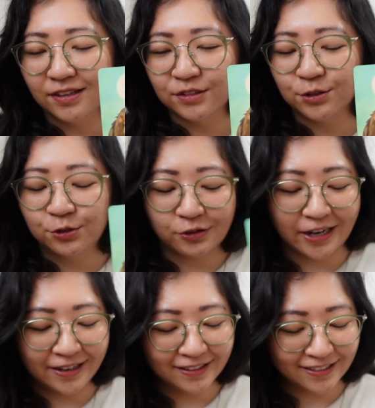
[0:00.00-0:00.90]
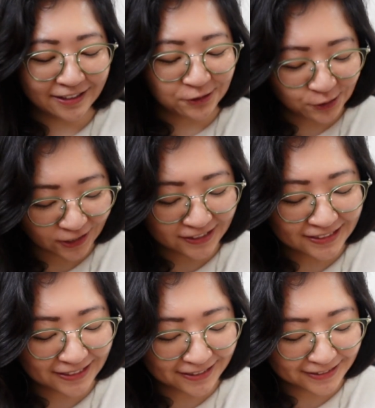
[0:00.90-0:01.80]
strength and
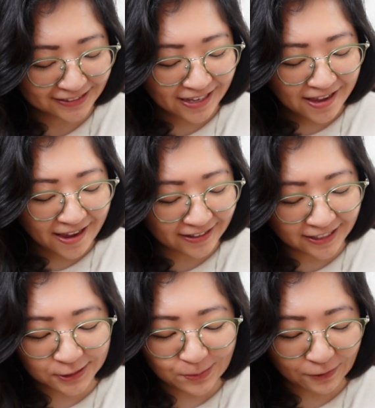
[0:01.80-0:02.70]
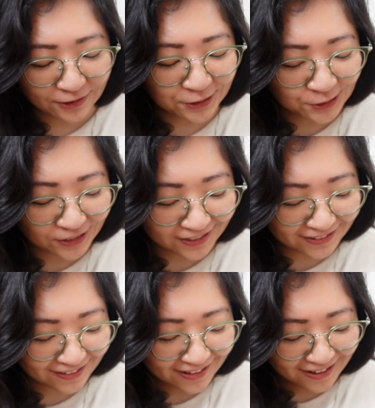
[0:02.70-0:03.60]
justice and
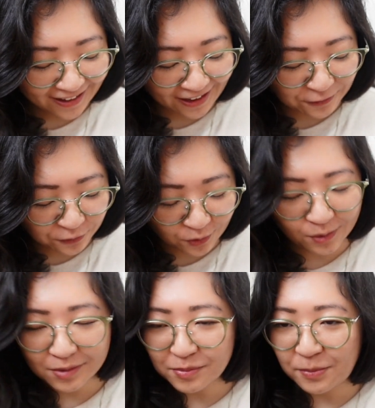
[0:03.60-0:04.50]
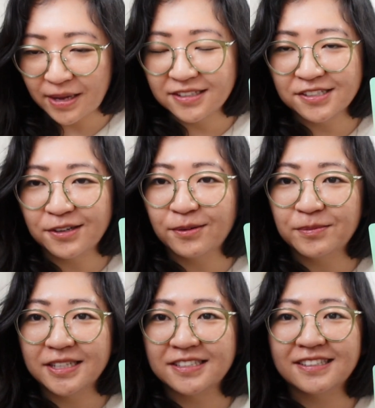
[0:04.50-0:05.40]
inspiration and forward
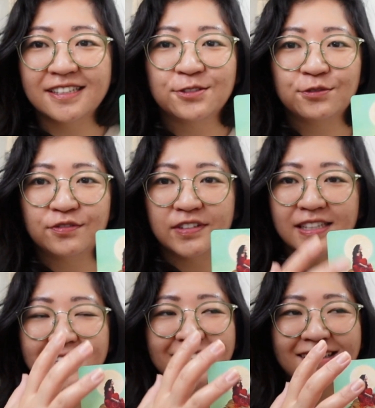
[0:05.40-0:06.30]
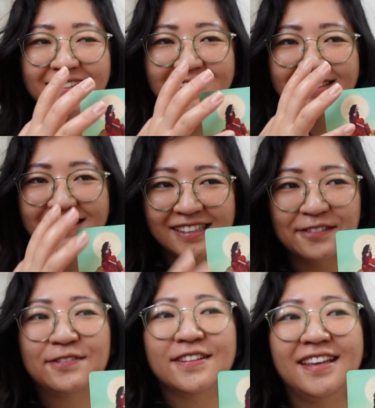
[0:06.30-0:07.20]
momentum. It's really
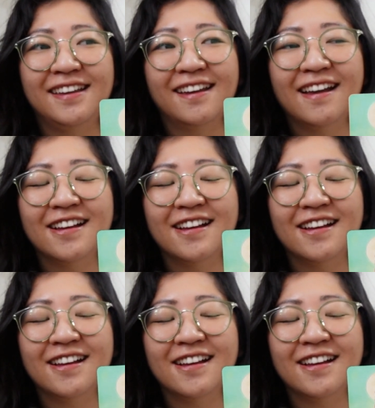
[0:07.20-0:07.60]
lovely,